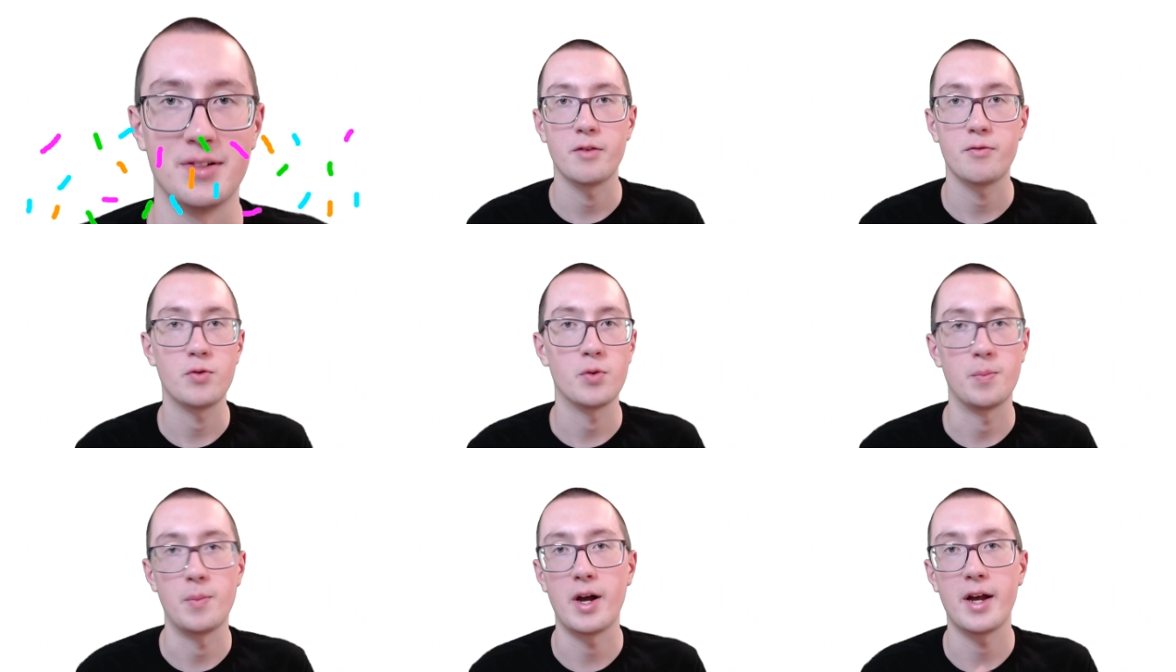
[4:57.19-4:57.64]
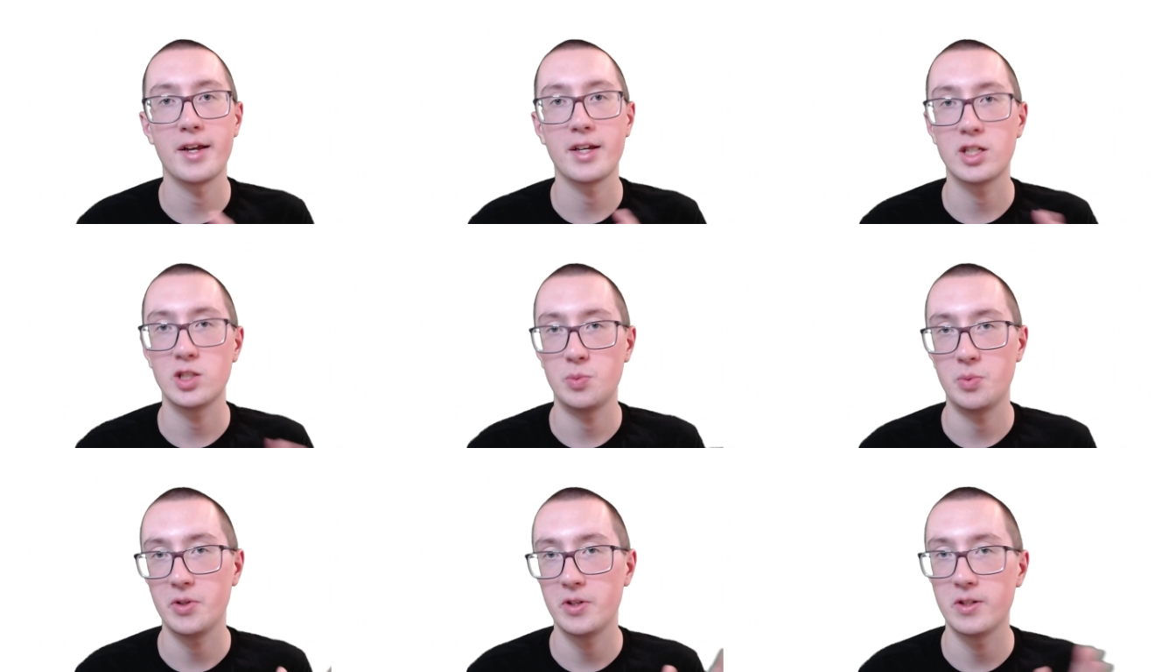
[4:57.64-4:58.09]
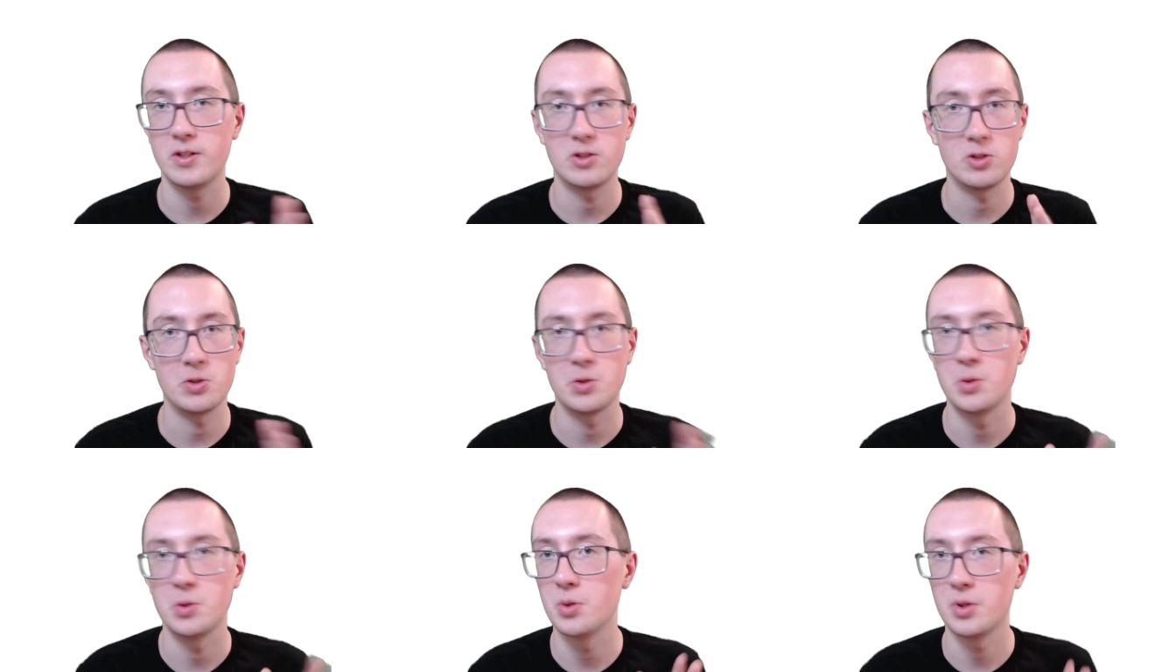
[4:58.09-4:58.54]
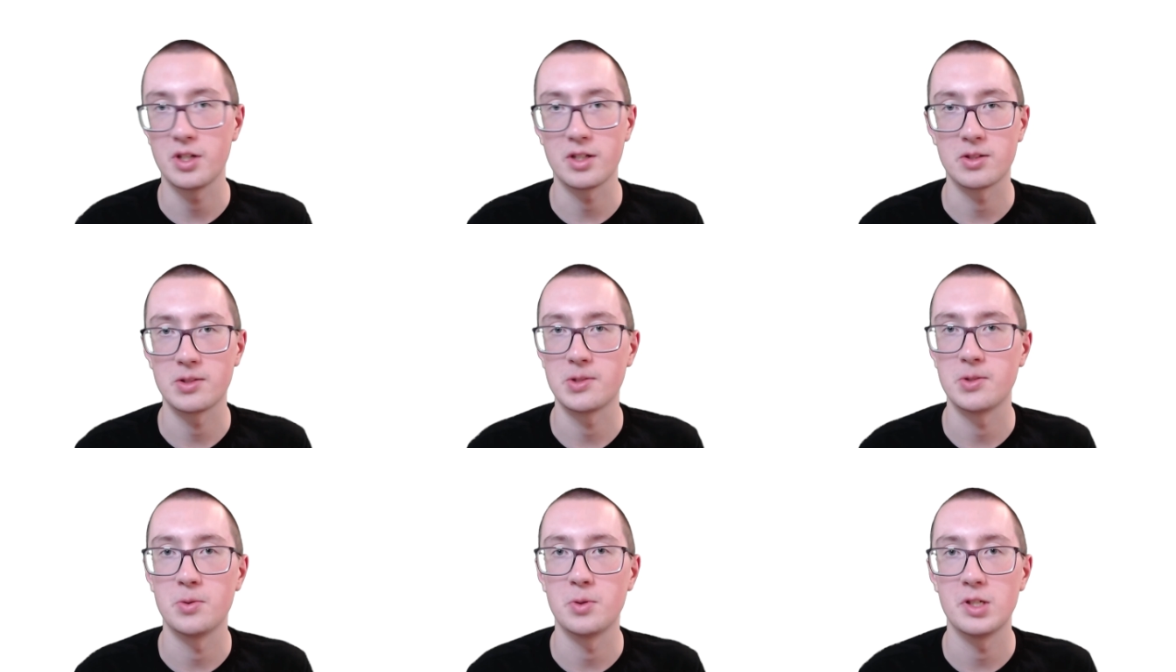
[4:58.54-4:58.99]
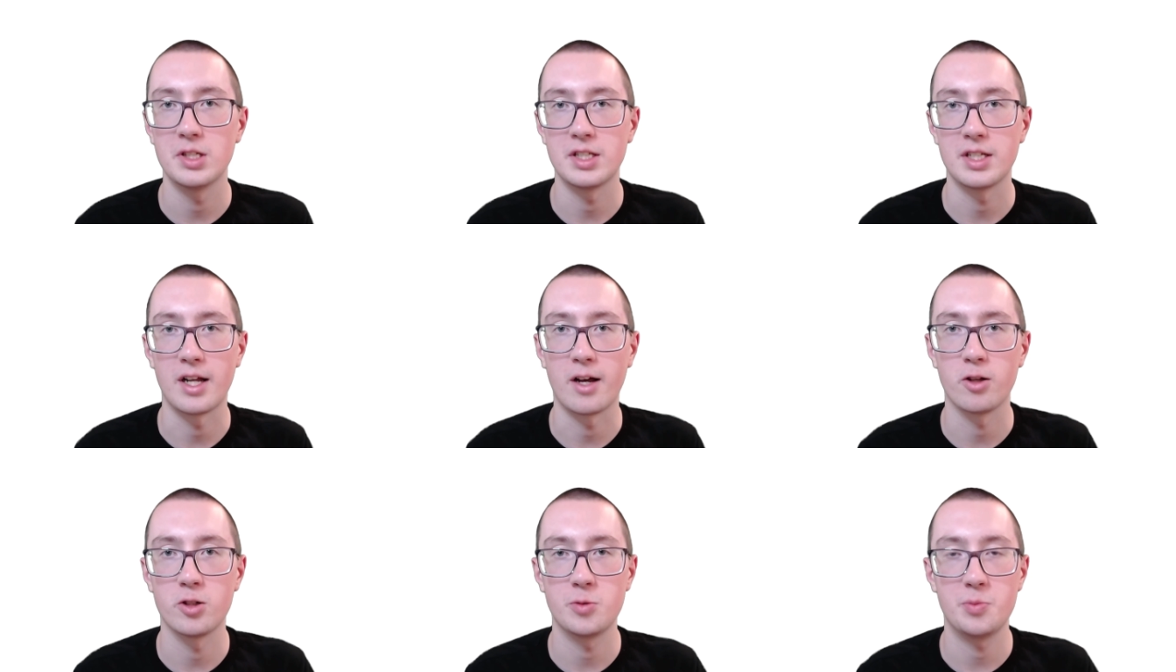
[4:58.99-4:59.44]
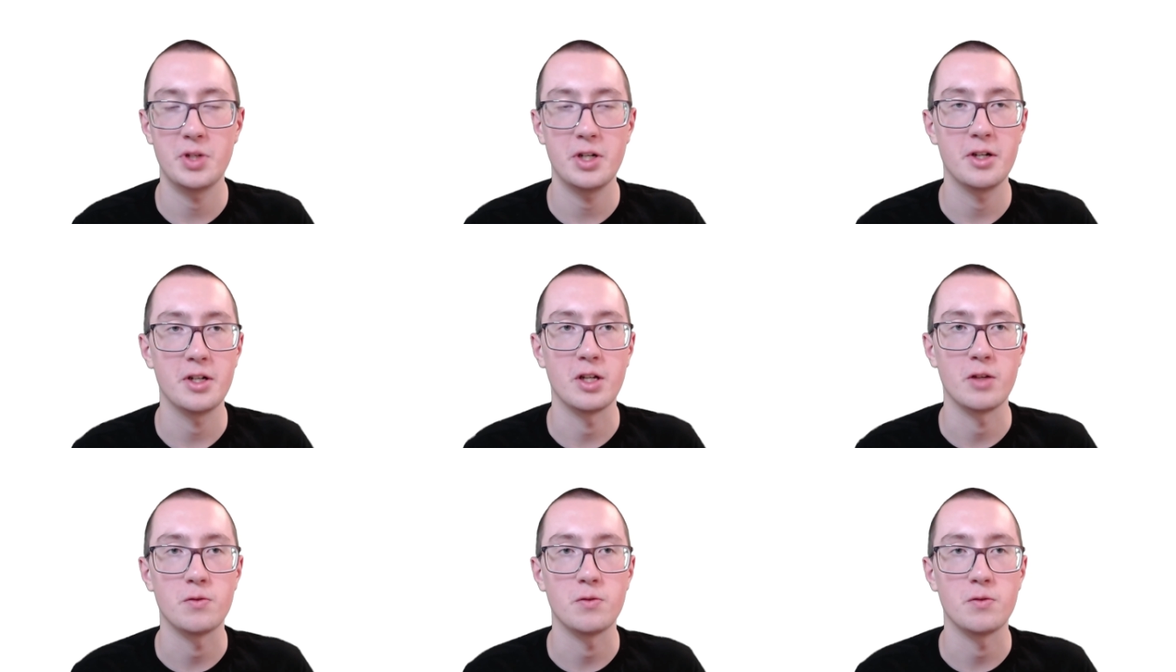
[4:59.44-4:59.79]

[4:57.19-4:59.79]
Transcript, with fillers: And from my experience tutoring students in algebra,